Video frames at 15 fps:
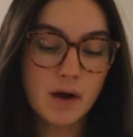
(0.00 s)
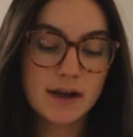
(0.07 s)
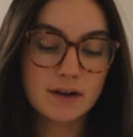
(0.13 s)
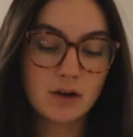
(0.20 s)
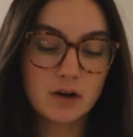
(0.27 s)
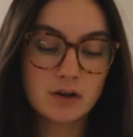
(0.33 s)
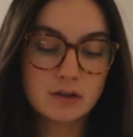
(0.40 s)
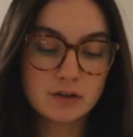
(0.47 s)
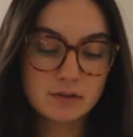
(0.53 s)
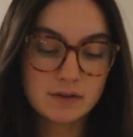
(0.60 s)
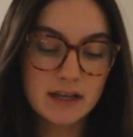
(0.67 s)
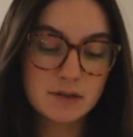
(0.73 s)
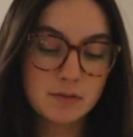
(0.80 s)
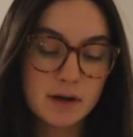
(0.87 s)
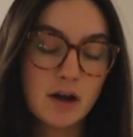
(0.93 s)
I got her,
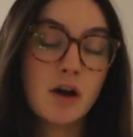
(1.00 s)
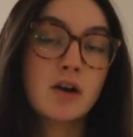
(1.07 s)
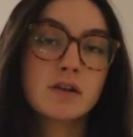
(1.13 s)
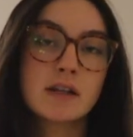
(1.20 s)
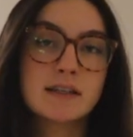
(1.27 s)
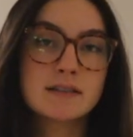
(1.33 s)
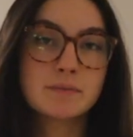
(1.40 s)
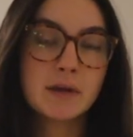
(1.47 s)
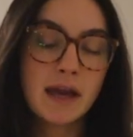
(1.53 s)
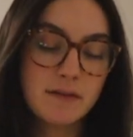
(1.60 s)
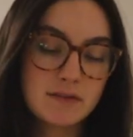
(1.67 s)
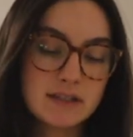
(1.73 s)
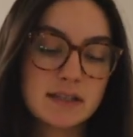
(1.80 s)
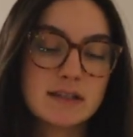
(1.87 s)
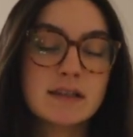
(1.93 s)
that's why I got her like some
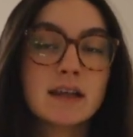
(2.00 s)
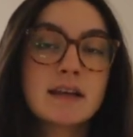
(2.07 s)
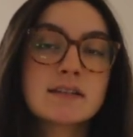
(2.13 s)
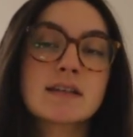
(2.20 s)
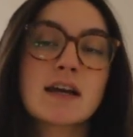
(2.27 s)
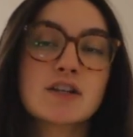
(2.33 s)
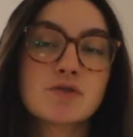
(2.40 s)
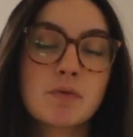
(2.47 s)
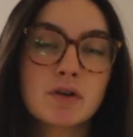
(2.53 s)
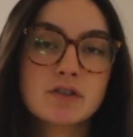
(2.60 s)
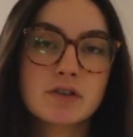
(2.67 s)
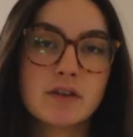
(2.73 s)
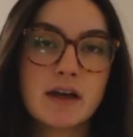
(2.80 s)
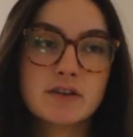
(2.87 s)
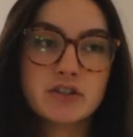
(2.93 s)
canvases and like a sketchbook
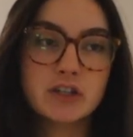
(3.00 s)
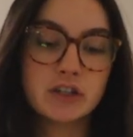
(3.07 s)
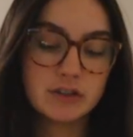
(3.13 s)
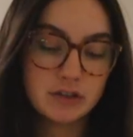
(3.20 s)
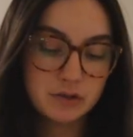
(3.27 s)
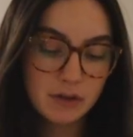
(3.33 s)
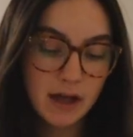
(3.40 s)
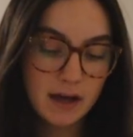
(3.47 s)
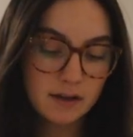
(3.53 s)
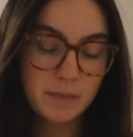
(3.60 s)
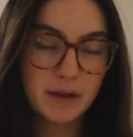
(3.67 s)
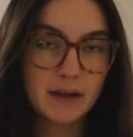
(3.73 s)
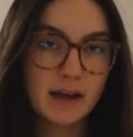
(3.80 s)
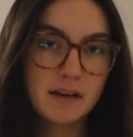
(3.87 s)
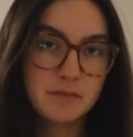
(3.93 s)
so that she can do that and
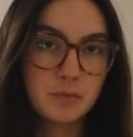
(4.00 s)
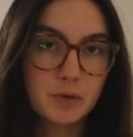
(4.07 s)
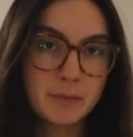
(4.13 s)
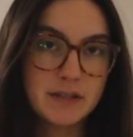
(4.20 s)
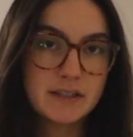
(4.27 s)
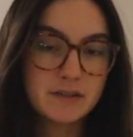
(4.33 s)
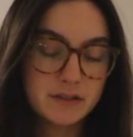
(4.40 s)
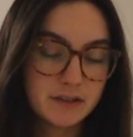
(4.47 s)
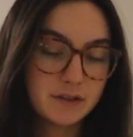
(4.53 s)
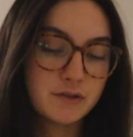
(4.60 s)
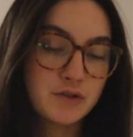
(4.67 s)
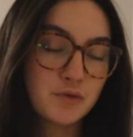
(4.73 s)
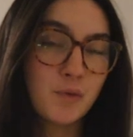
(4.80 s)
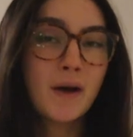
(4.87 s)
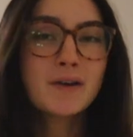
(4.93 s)
like have more
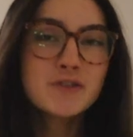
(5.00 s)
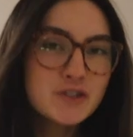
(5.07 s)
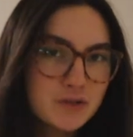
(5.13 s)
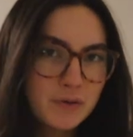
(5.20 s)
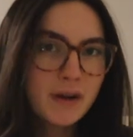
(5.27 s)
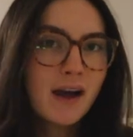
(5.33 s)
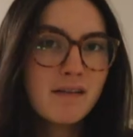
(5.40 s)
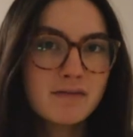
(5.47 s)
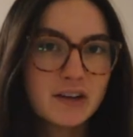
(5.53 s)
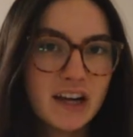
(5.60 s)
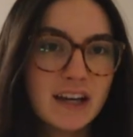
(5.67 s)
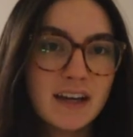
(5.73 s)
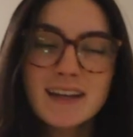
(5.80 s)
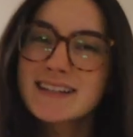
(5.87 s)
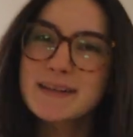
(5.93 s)
materials while she's
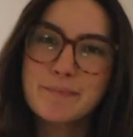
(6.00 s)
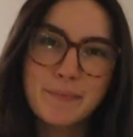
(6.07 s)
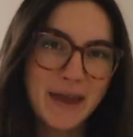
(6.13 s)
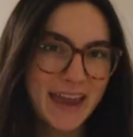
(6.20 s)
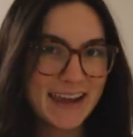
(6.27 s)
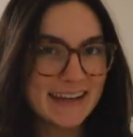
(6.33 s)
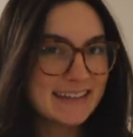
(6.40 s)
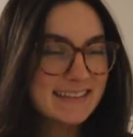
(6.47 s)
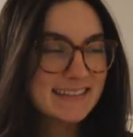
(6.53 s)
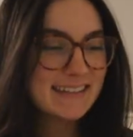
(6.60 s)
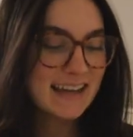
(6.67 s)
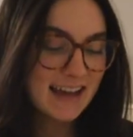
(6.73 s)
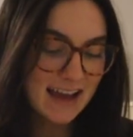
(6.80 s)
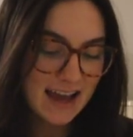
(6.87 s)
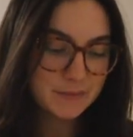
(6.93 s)
recovering to paint.
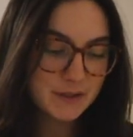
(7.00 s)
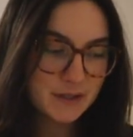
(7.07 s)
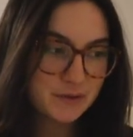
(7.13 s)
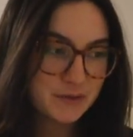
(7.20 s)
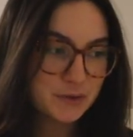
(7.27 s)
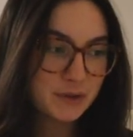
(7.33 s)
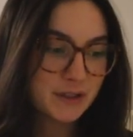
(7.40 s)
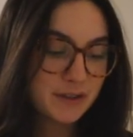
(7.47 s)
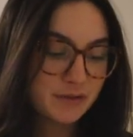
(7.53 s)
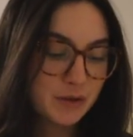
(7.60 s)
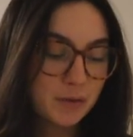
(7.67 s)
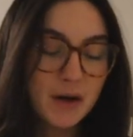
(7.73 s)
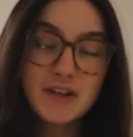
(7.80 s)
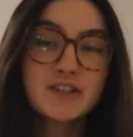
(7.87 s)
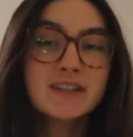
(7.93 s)
Um, so Julia, if
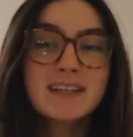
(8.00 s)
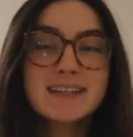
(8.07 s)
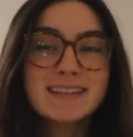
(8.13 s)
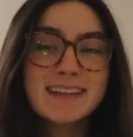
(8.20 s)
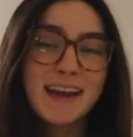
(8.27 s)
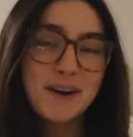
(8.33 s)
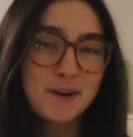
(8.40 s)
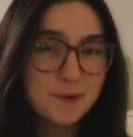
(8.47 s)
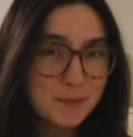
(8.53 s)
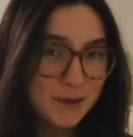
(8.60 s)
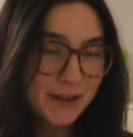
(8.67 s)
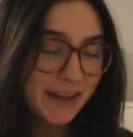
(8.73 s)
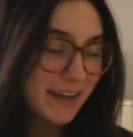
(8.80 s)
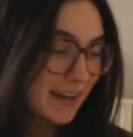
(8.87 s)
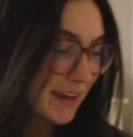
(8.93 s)
you're watching this, I hope you
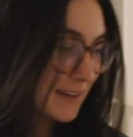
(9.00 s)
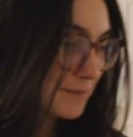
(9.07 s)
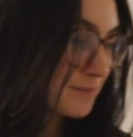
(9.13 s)
like it.